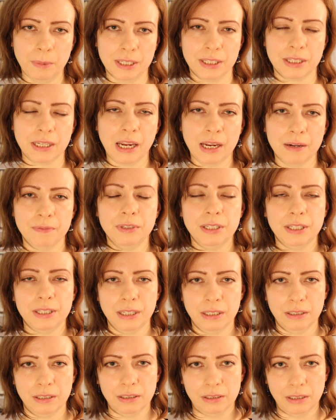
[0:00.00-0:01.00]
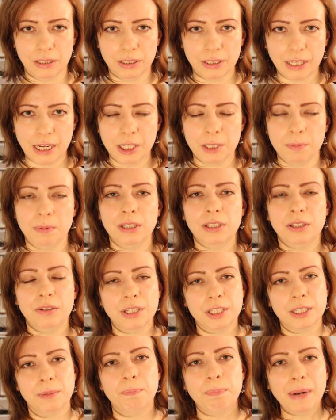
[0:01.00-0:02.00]
with every single engagement there
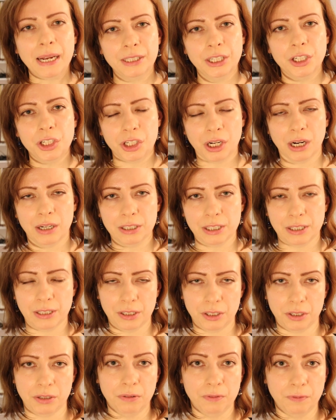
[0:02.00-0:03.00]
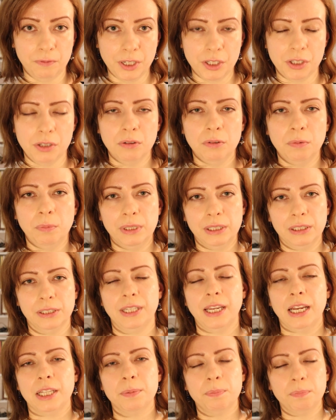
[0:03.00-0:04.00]
is a better chance that your video will
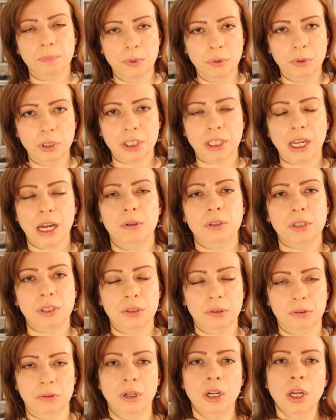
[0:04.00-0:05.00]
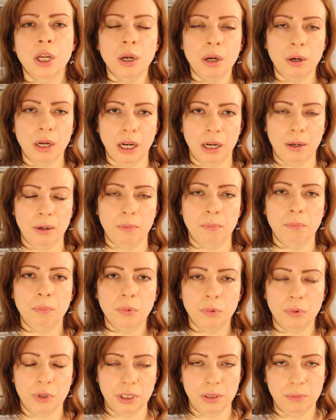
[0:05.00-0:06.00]
get pushed out to
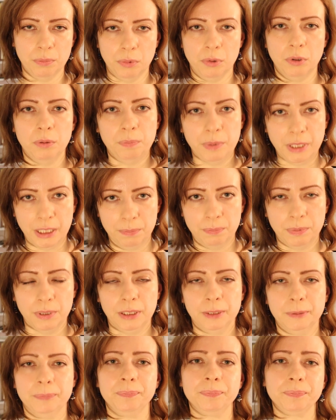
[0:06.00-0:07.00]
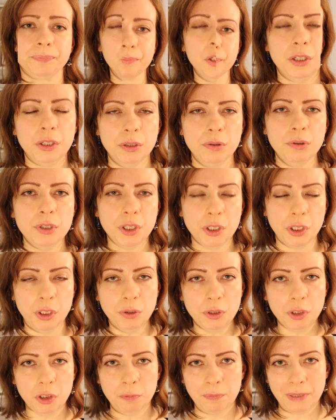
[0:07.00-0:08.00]
more and more people. Use
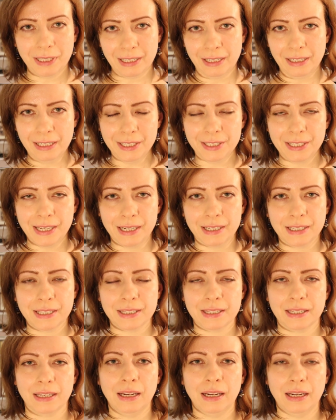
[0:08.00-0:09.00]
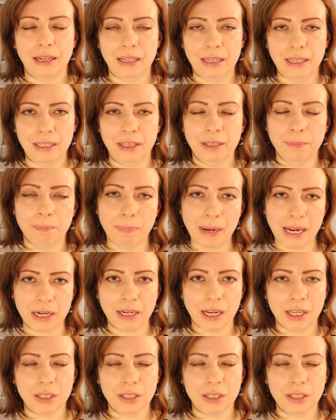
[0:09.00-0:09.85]
YouTube Analytics in the back